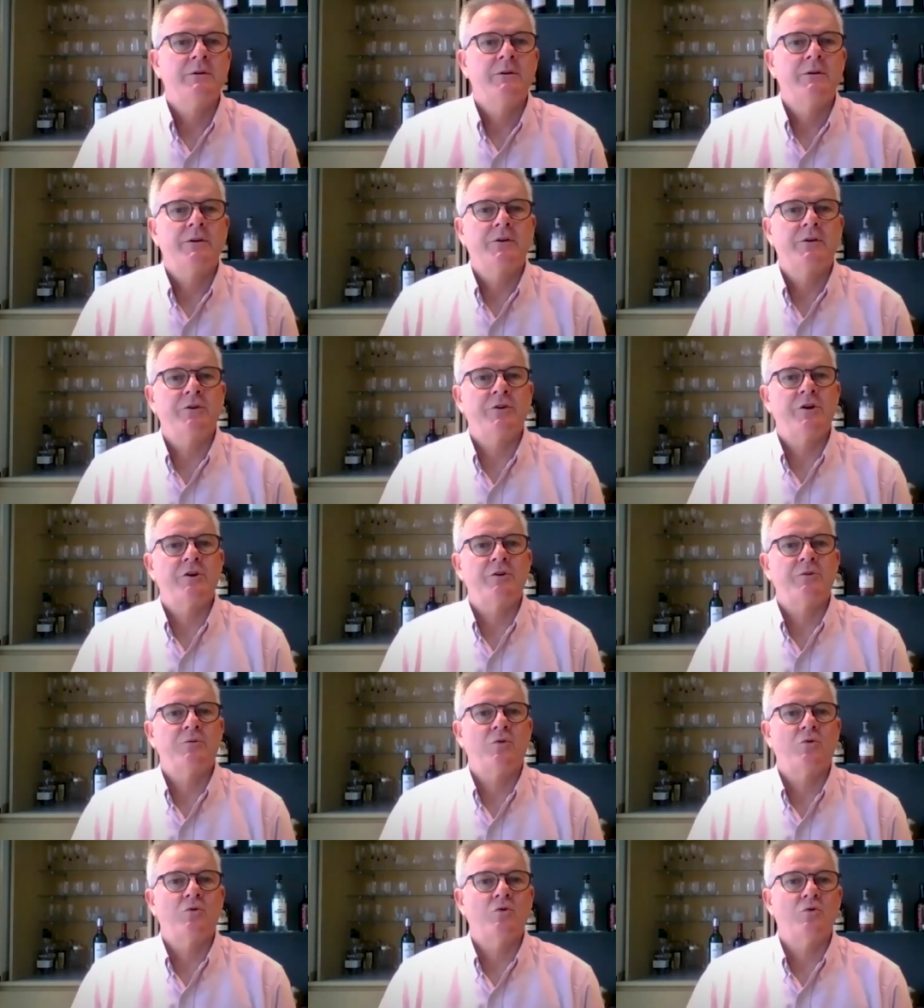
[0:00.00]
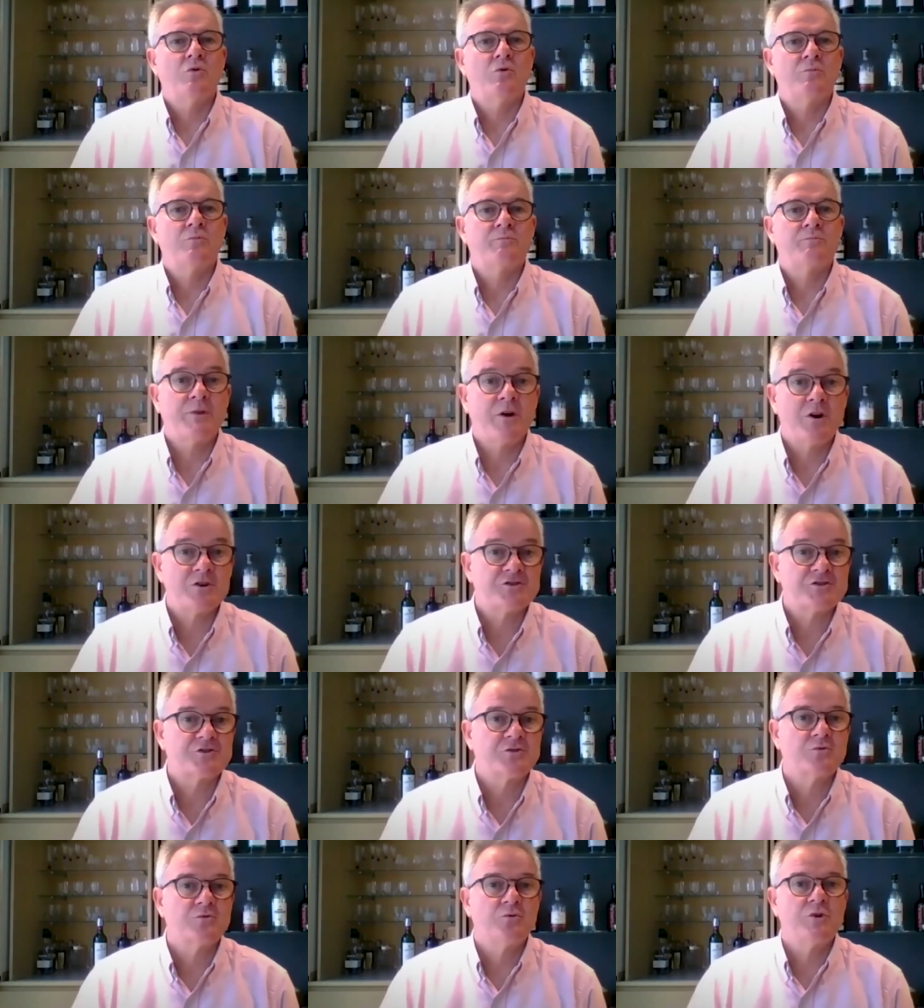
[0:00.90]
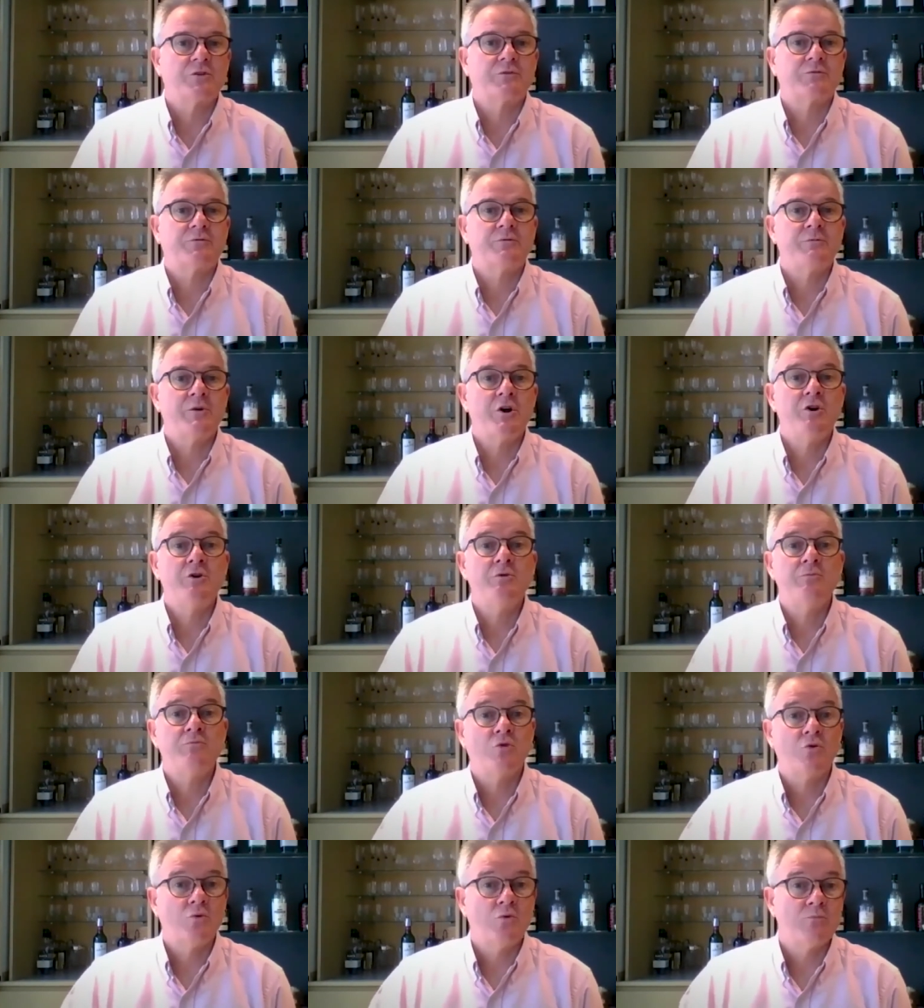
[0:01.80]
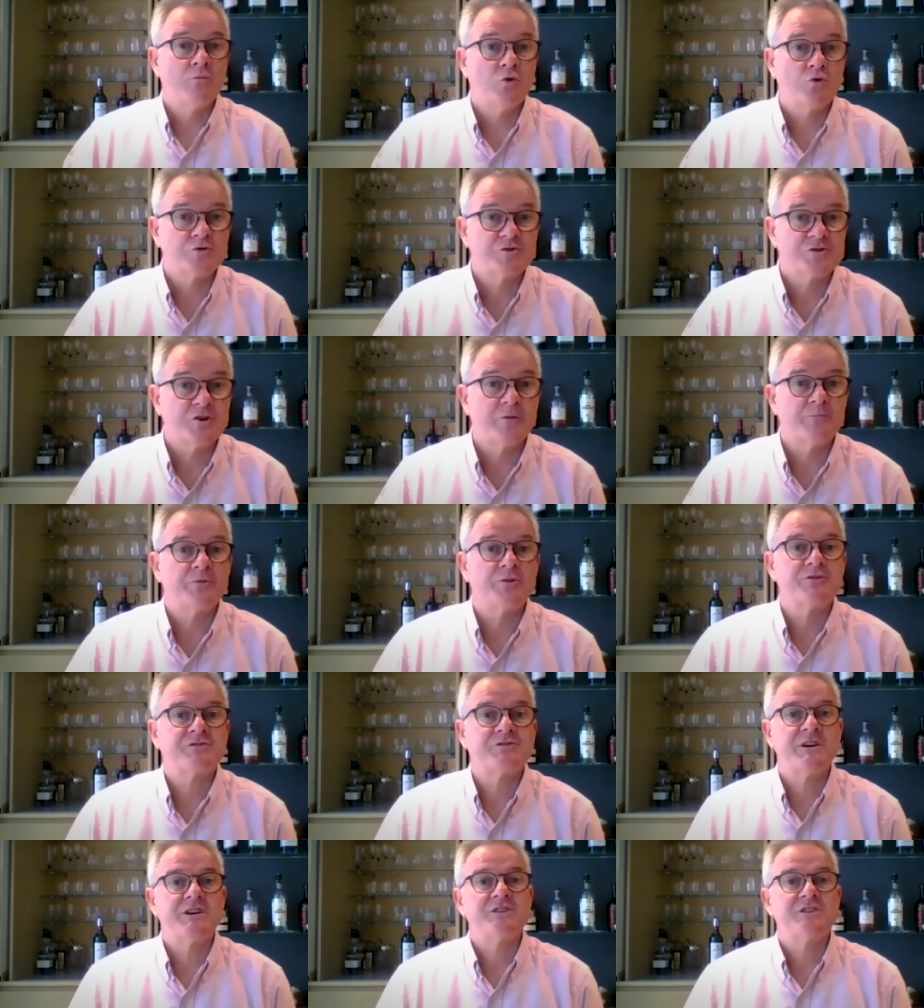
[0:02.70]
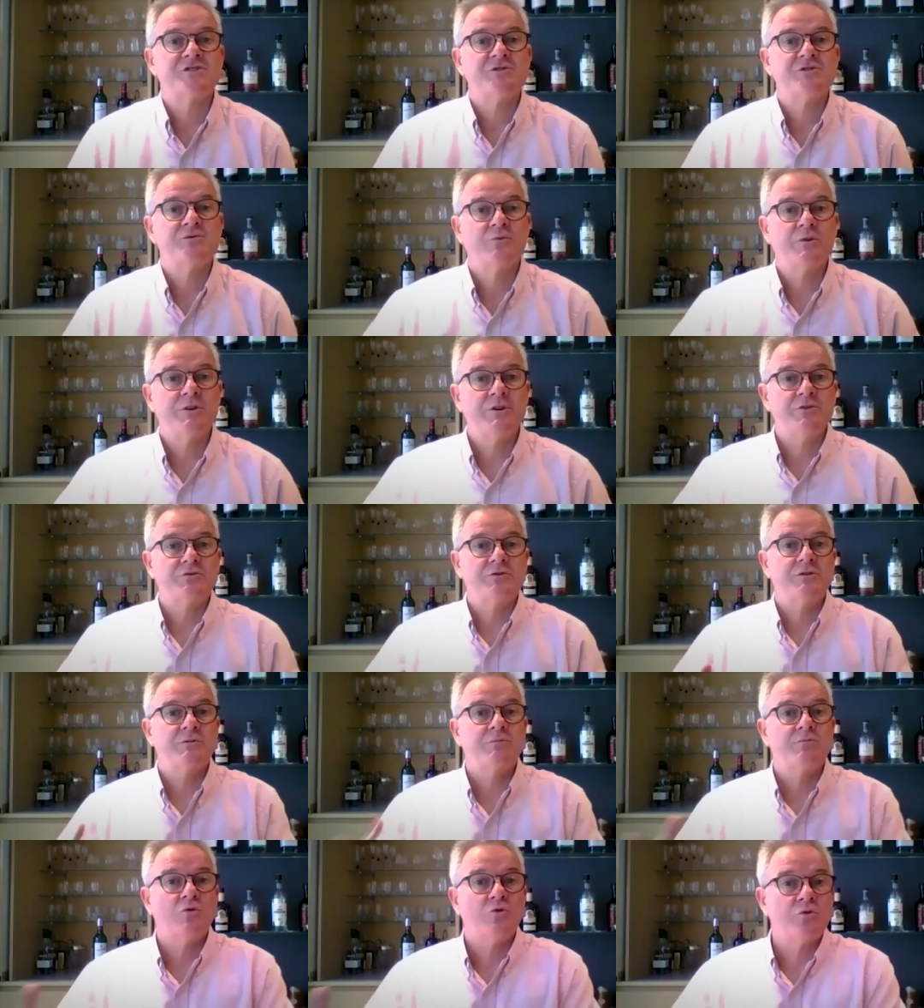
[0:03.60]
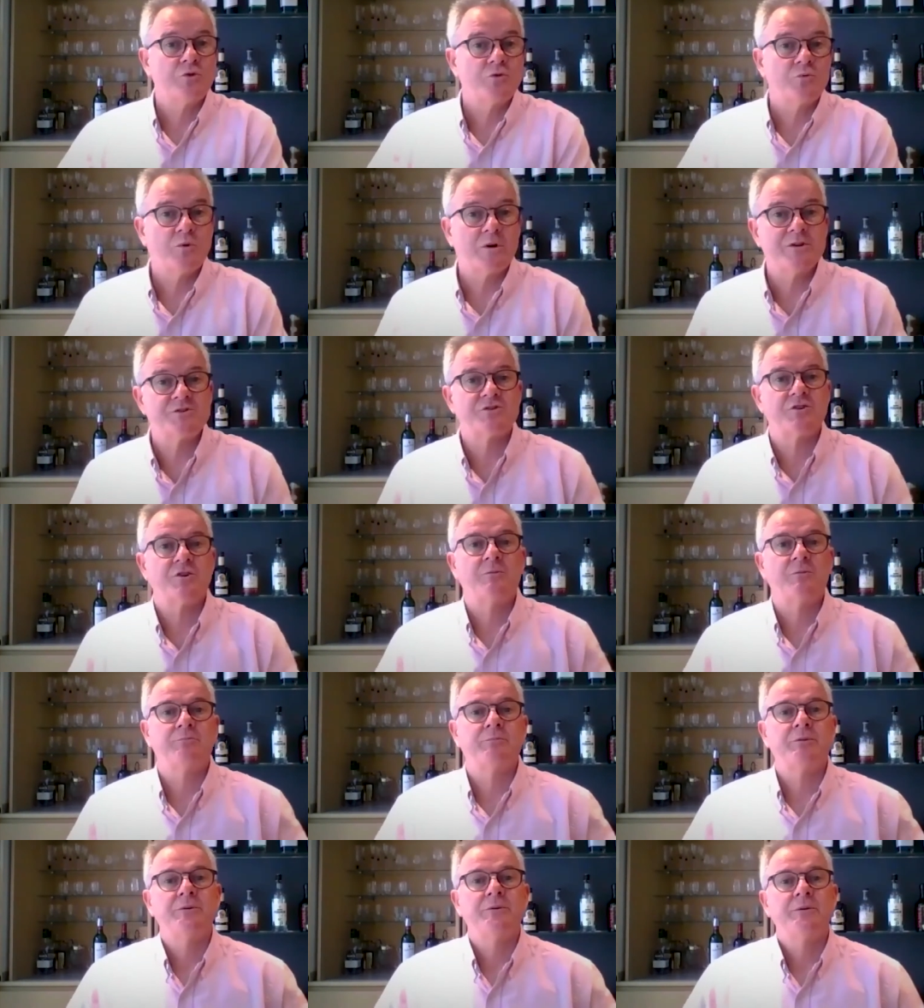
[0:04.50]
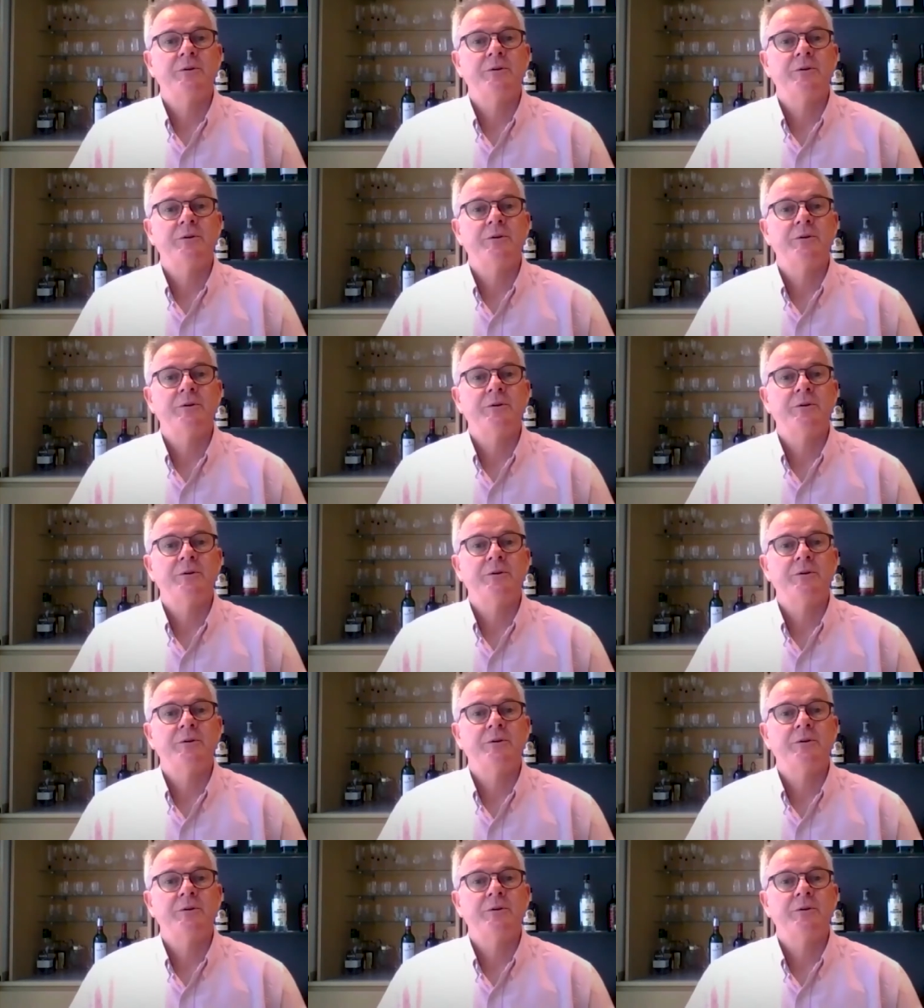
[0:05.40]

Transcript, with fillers: you know or partial work from home or more job rotation where you're doing more than one job